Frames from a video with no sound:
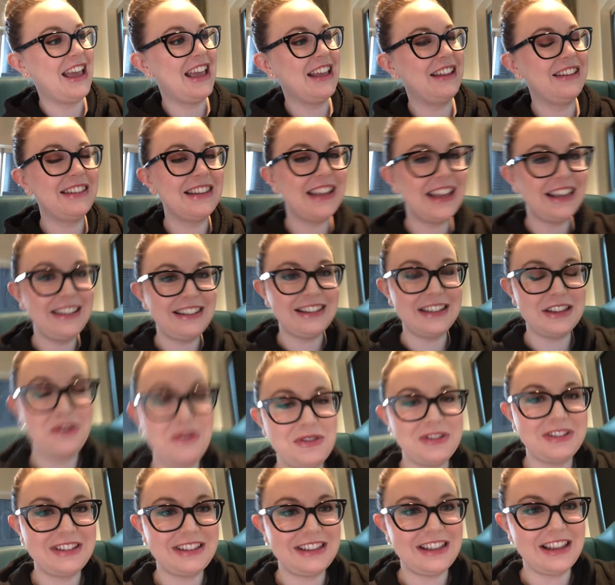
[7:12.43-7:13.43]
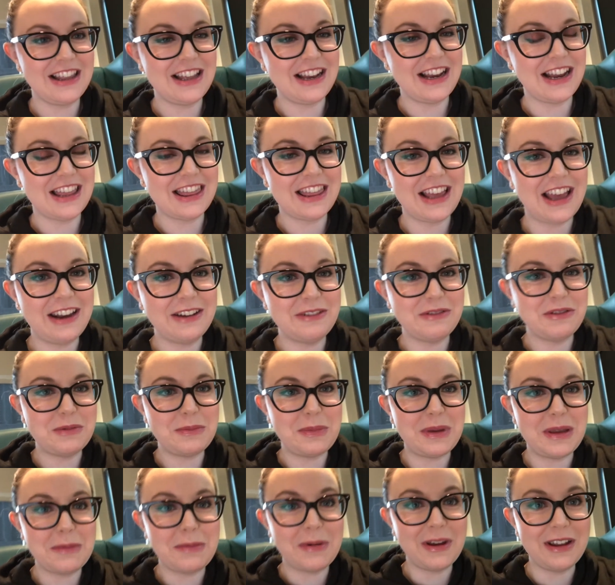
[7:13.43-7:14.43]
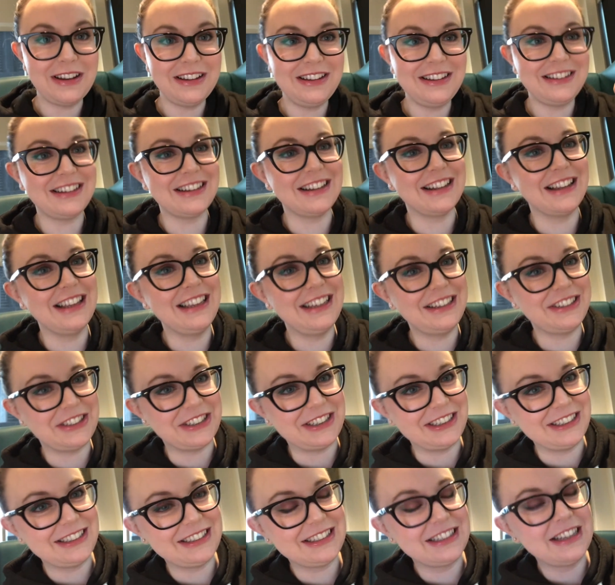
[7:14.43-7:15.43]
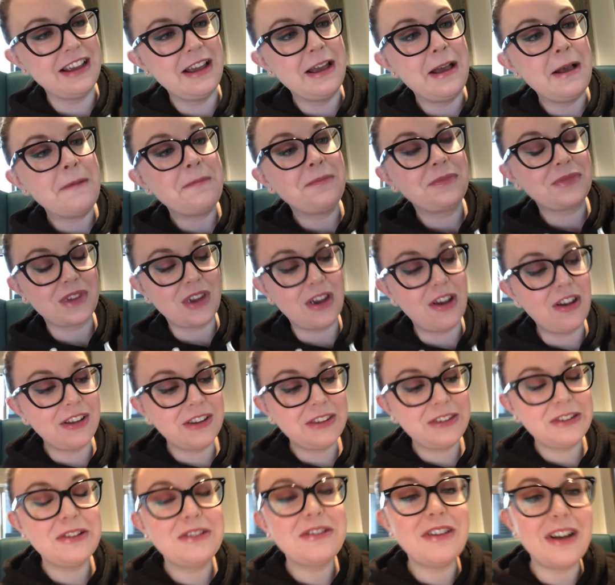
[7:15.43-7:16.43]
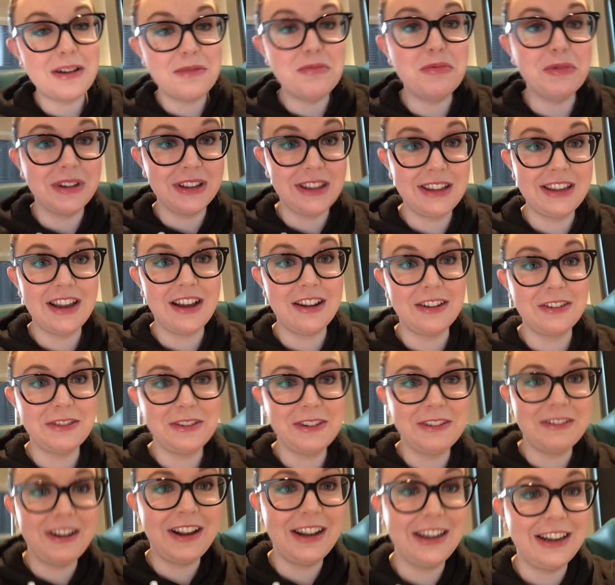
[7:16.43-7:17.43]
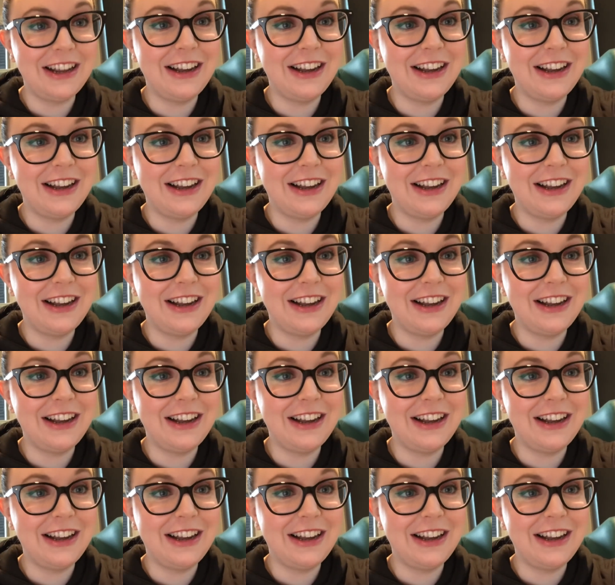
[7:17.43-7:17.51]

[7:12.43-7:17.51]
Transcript: It's less citrusy than I thought it would be, but it's delicious. Also, I'm really hungry right